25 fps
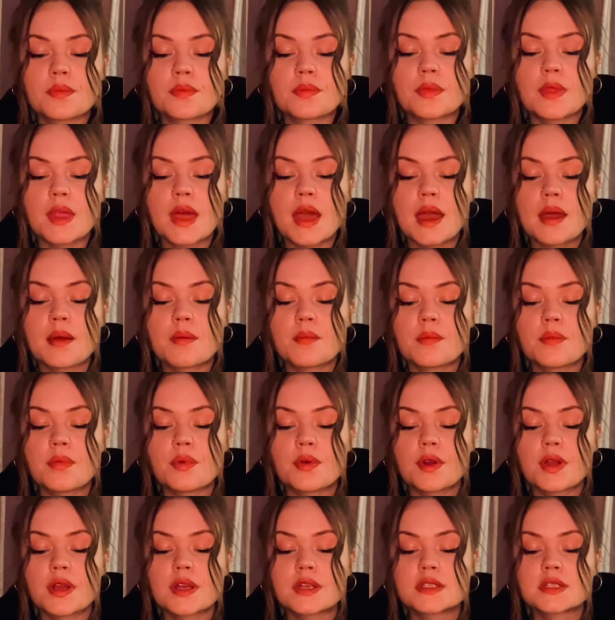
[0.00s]
The
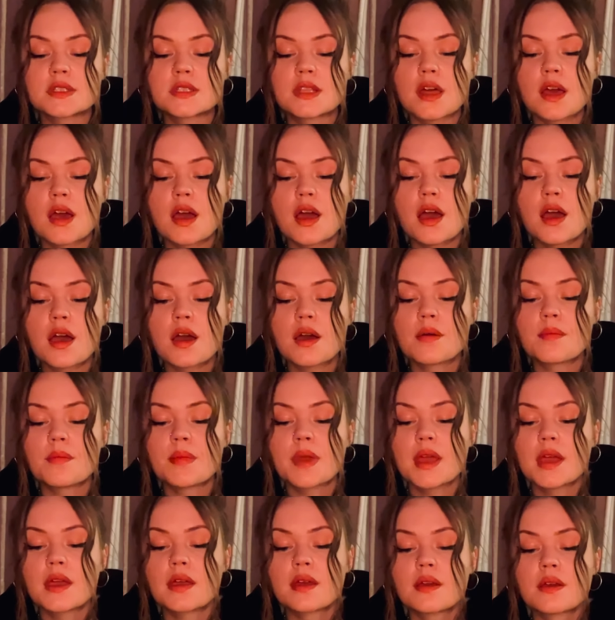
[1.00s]
Empress, the
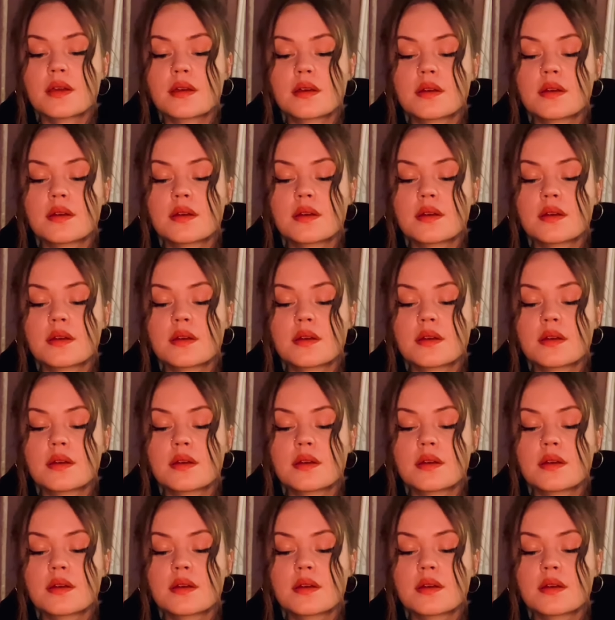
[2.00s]
Hermit.